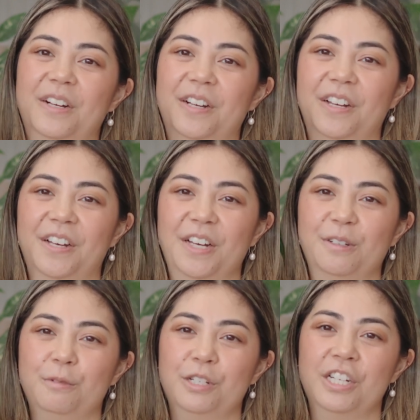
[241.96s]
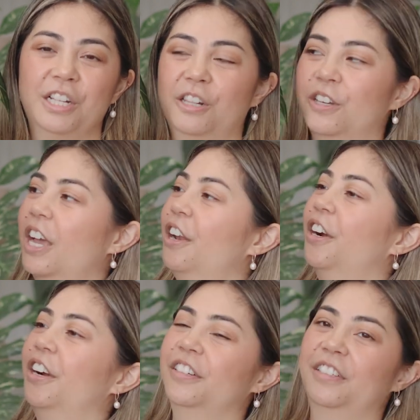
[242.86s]
Oh, would you look at
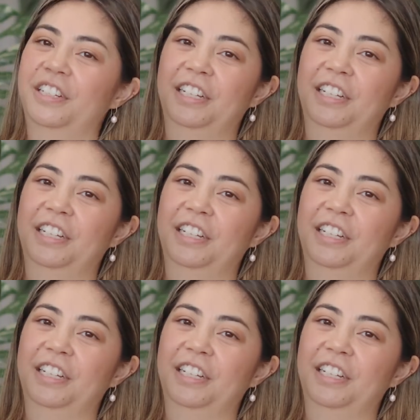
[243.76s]
her?